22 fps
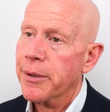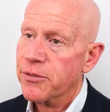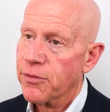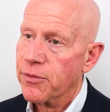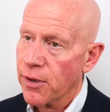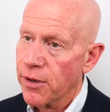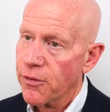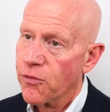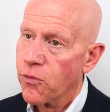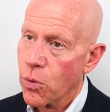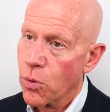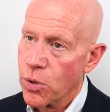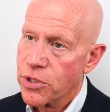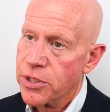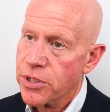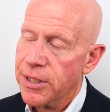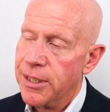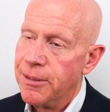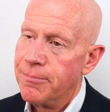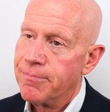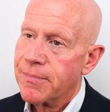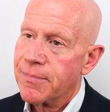was very
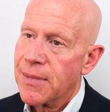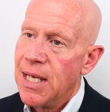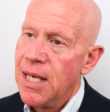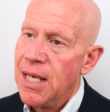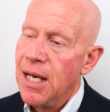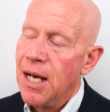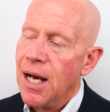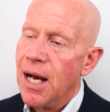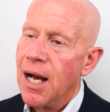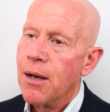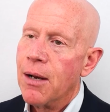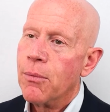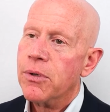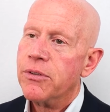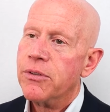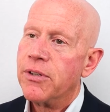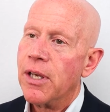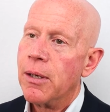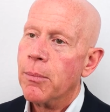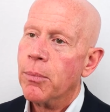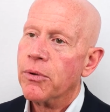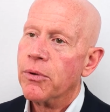fortunate. I
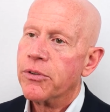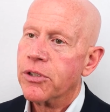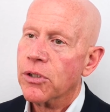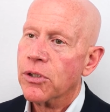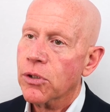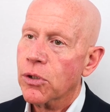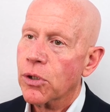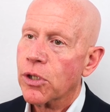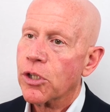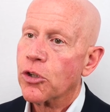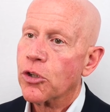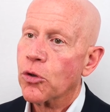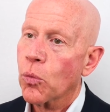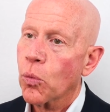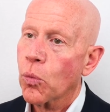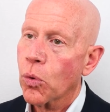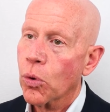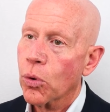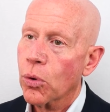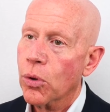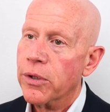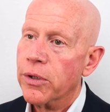was able to look at the
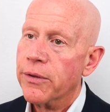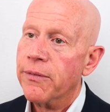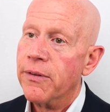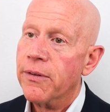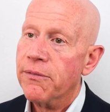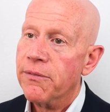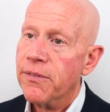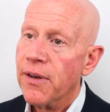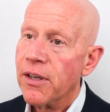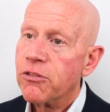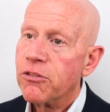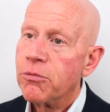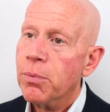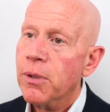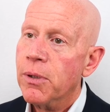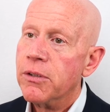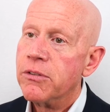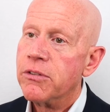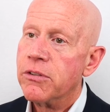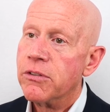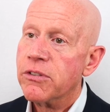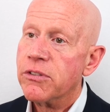world of
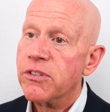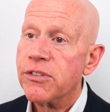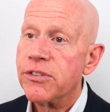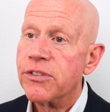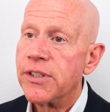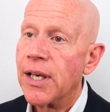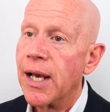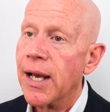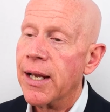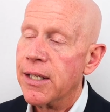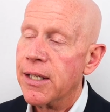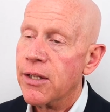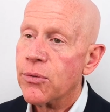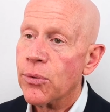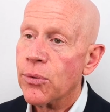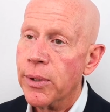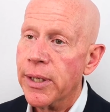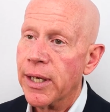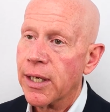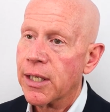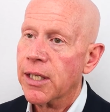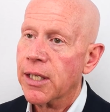investments and society
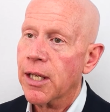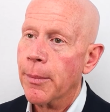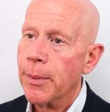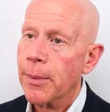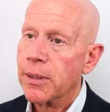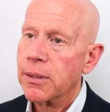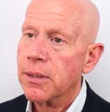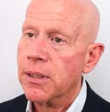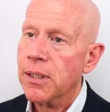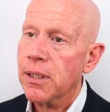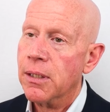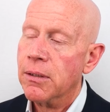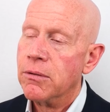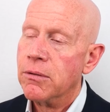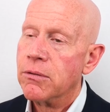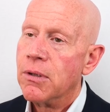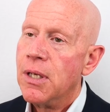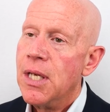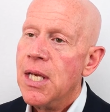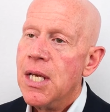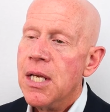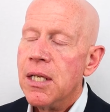through an economic
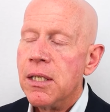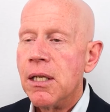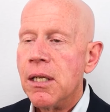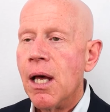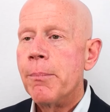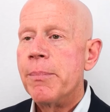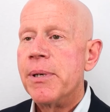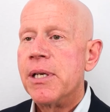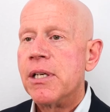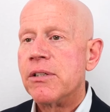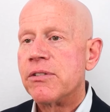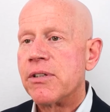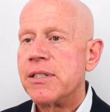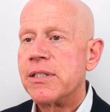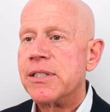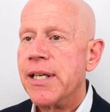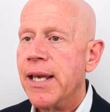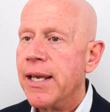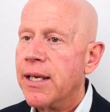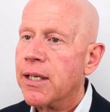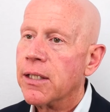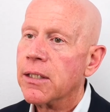lens, not because I'd
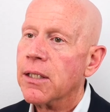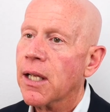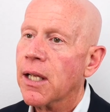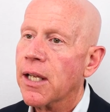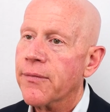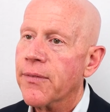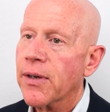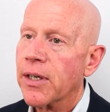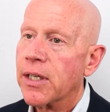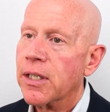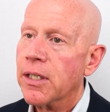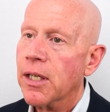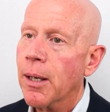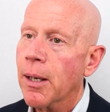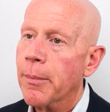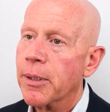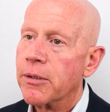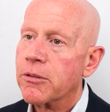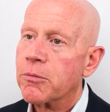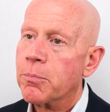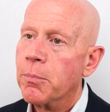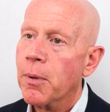taken a lot of
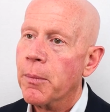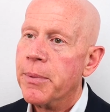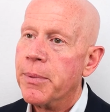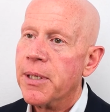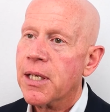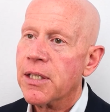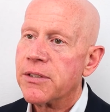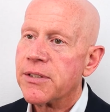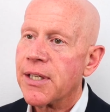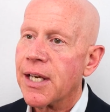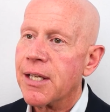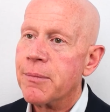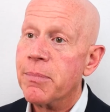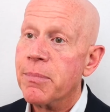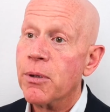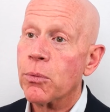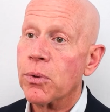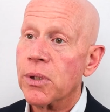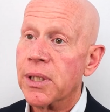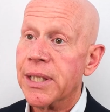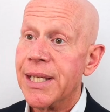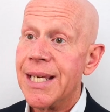economics, but because I had
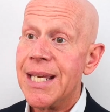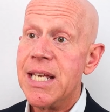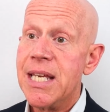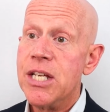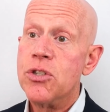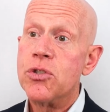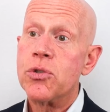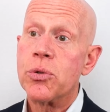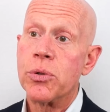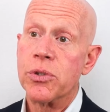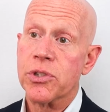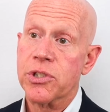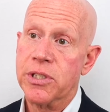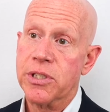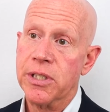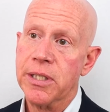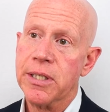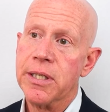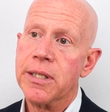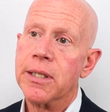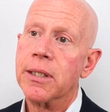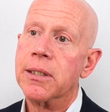been really
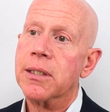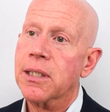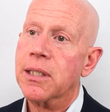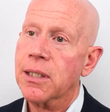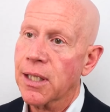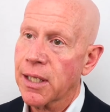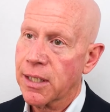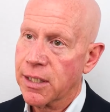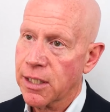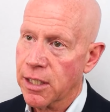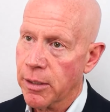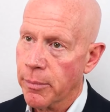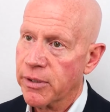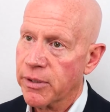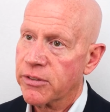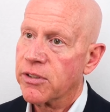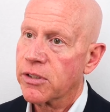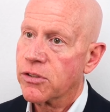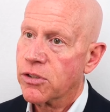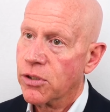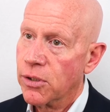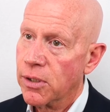interested in the little
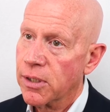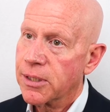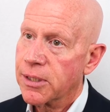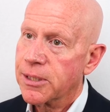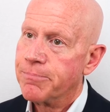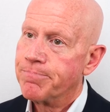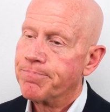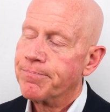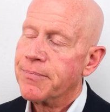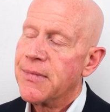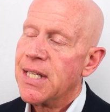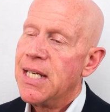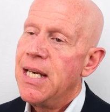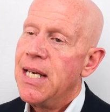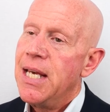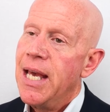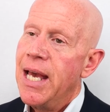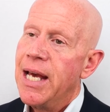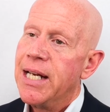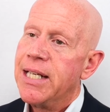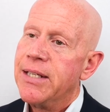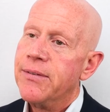economics I took.
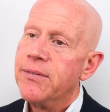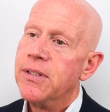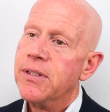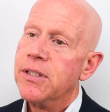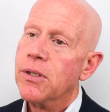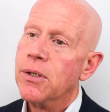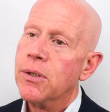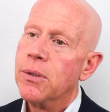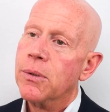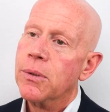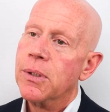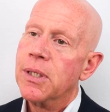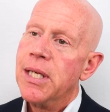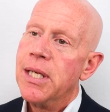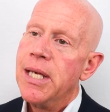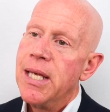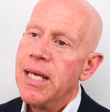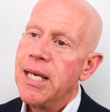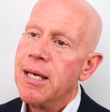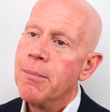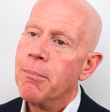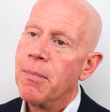And even though
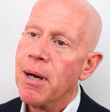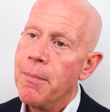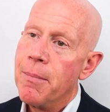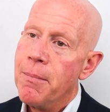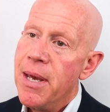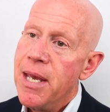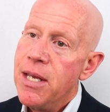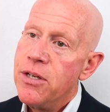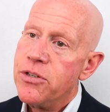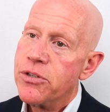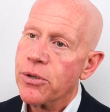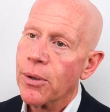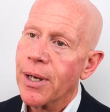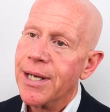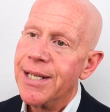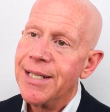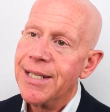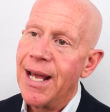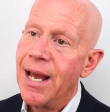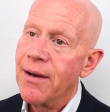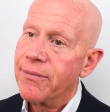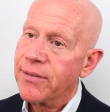in my major I
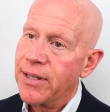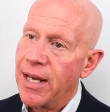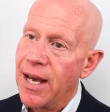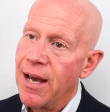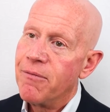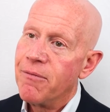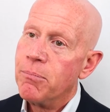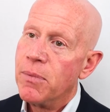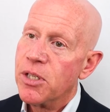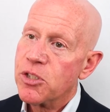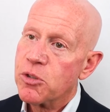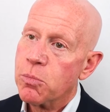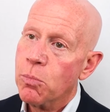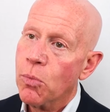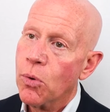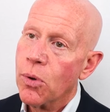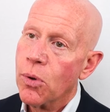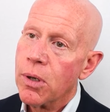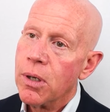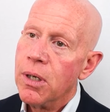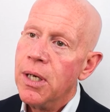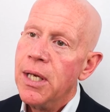didn't have to have much
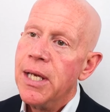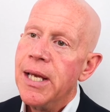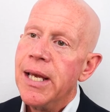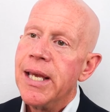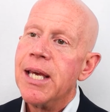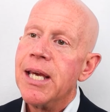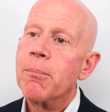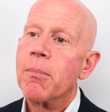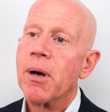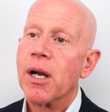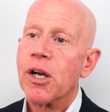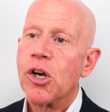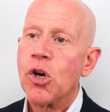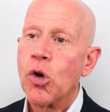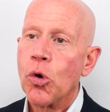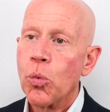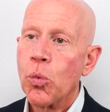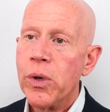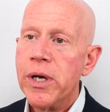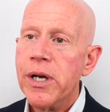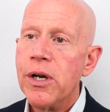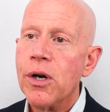more, in my
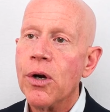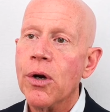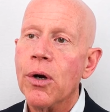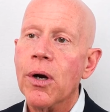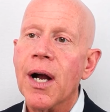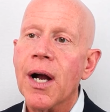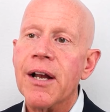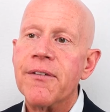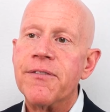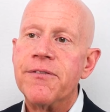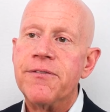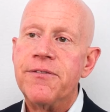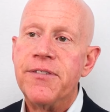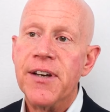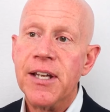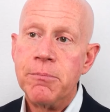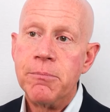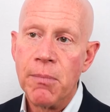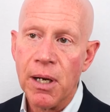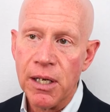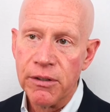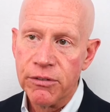career I
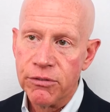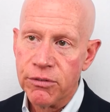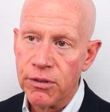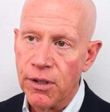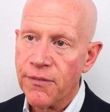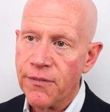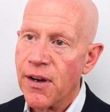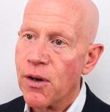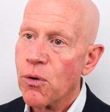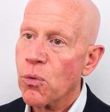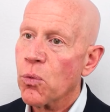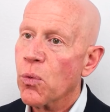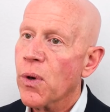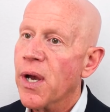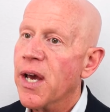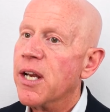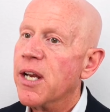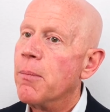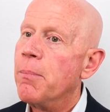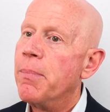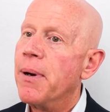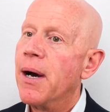fed myself. I
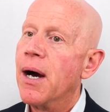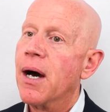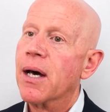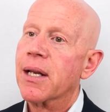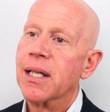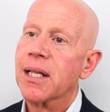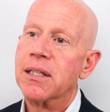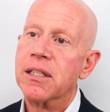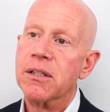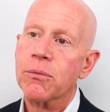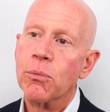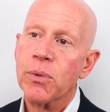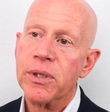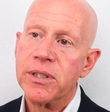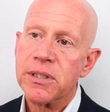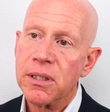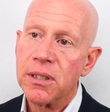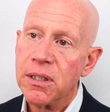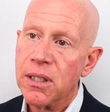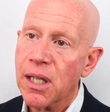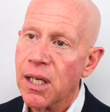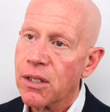read about, I went
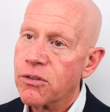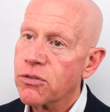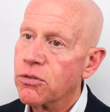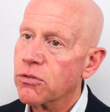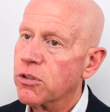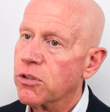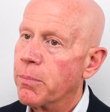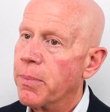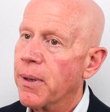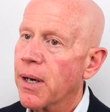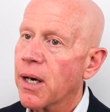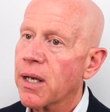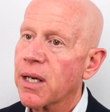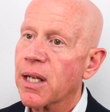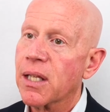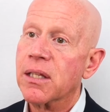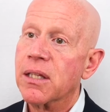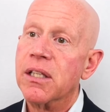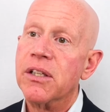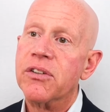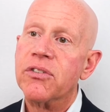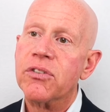to lectures about, I
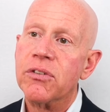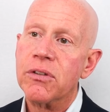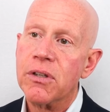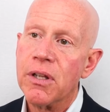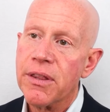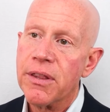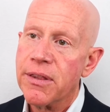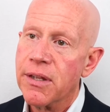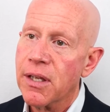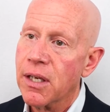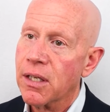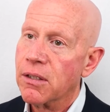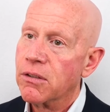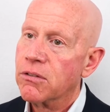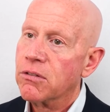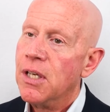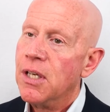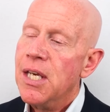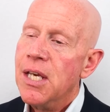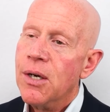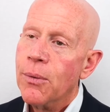listened to things.